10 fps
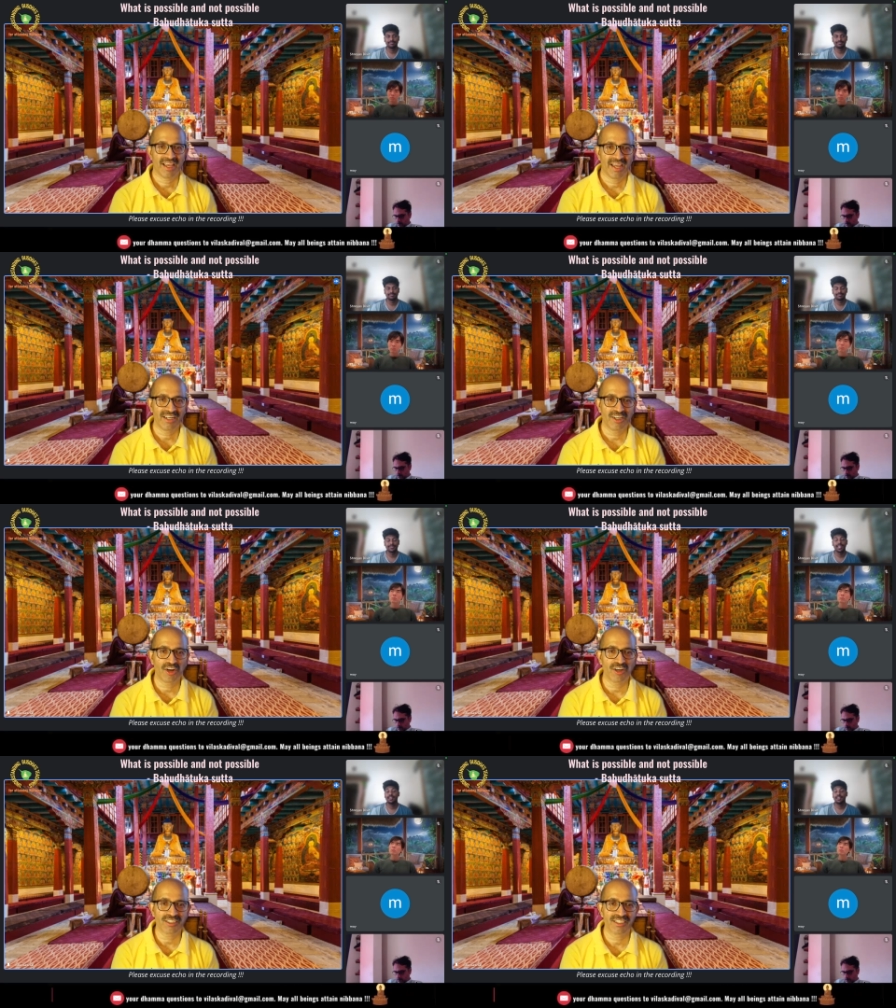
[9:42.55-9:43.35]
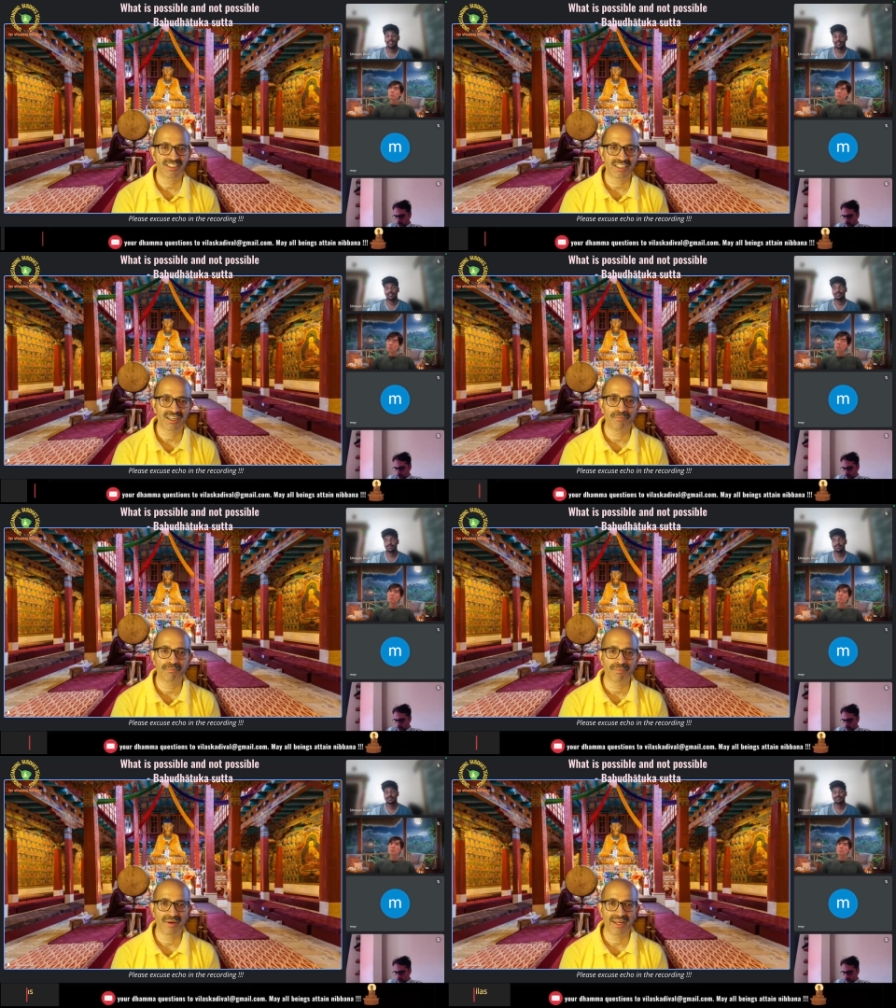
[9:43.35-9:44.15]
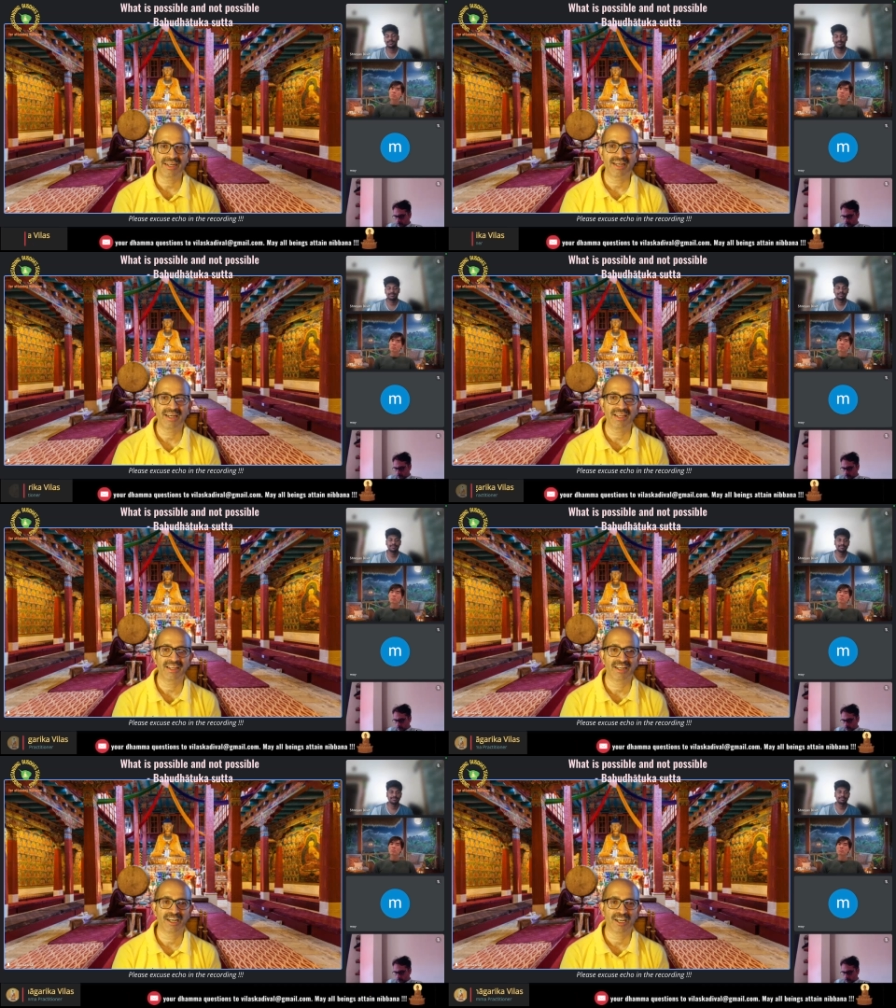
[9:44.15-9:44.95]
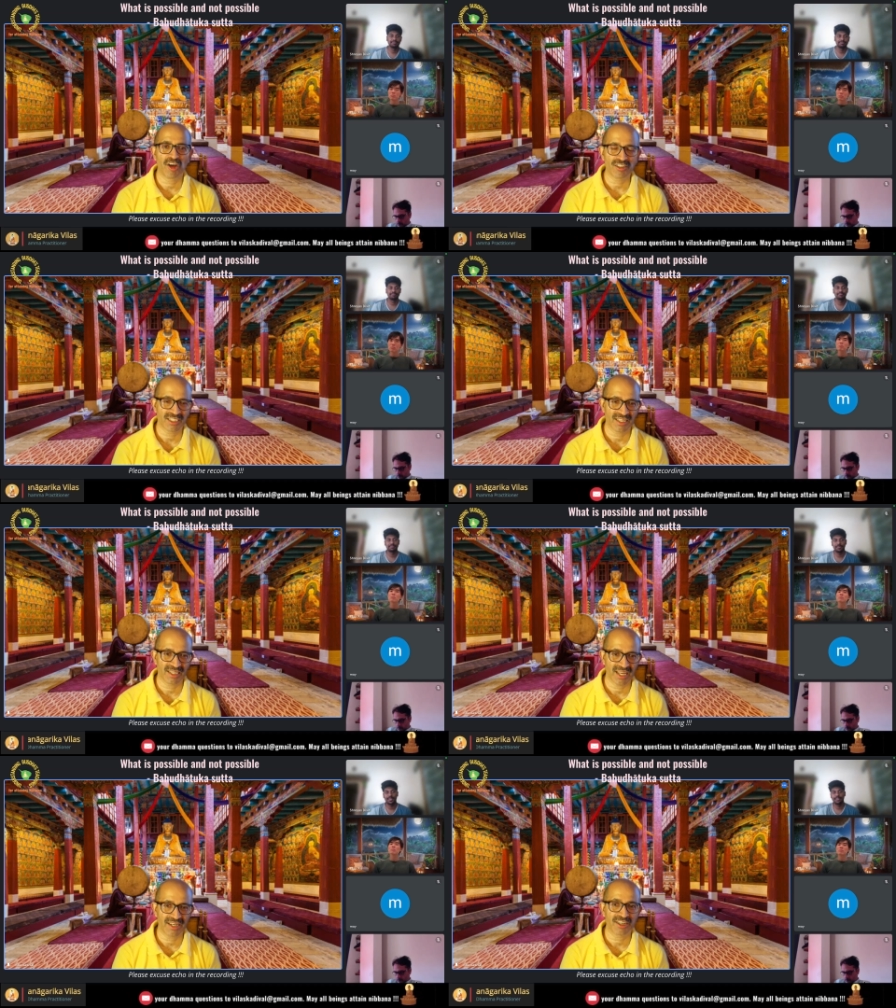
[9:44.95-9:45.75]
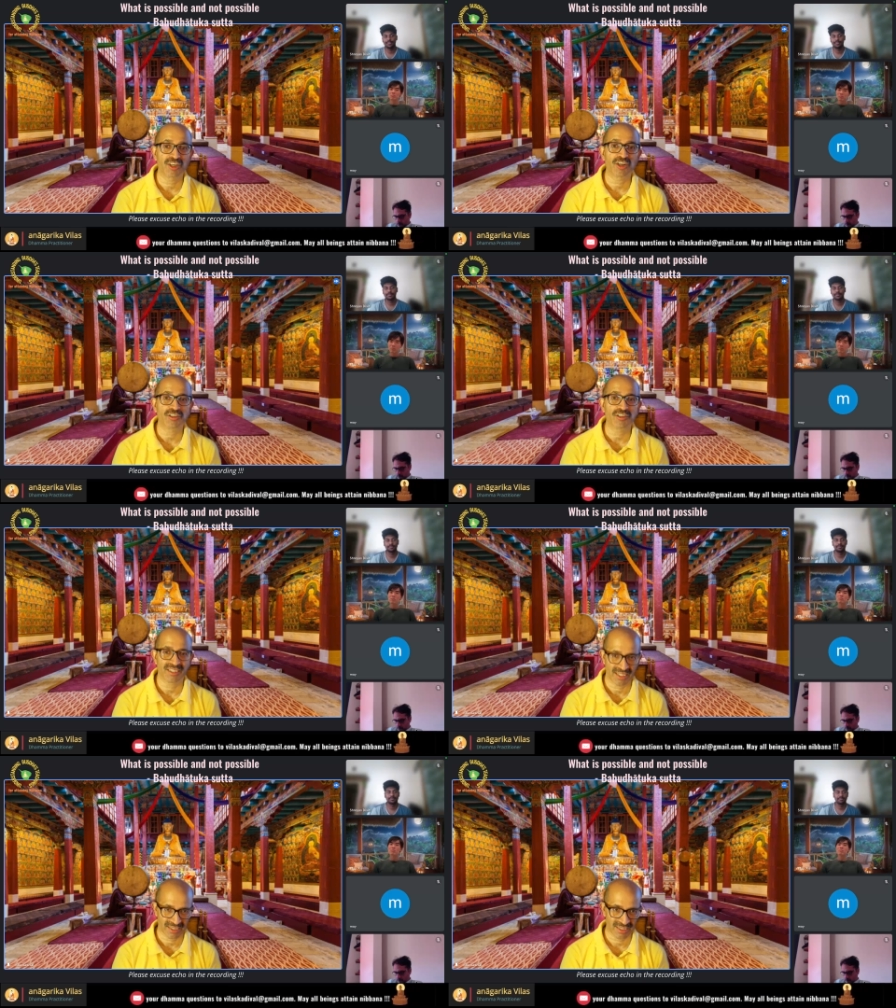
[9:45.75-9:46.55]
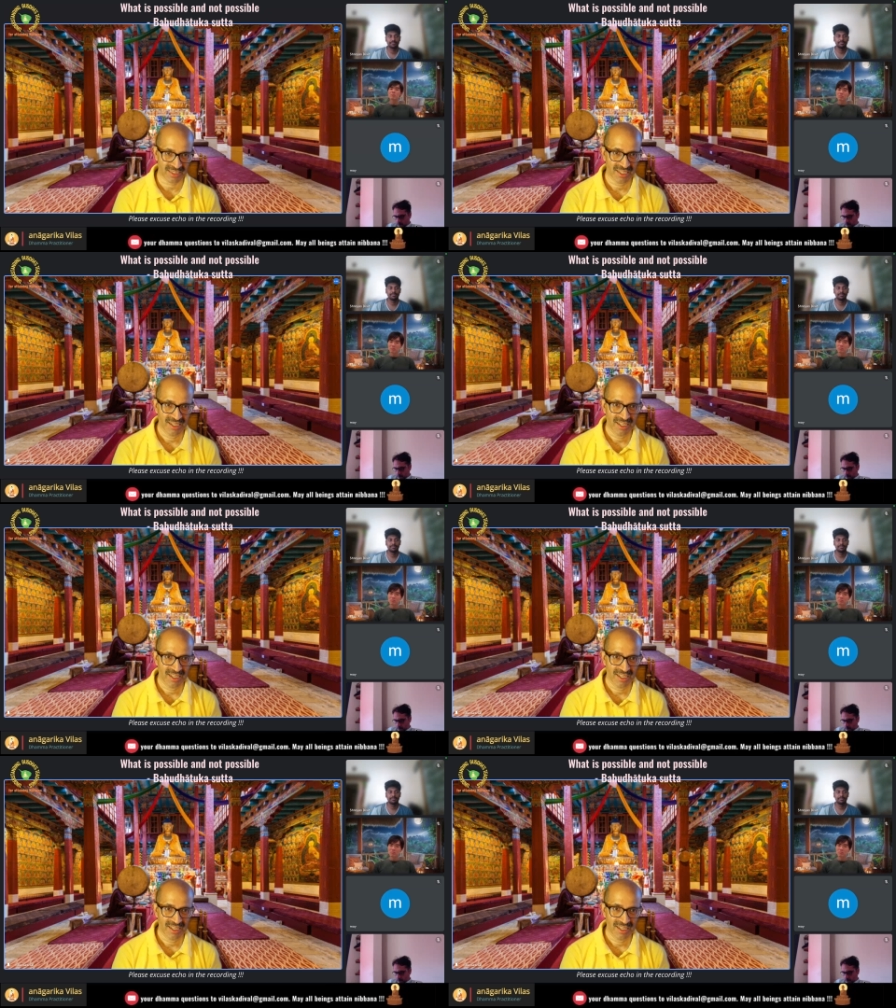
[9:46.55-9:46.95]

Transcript: Engrossed is completely lost in that grossness.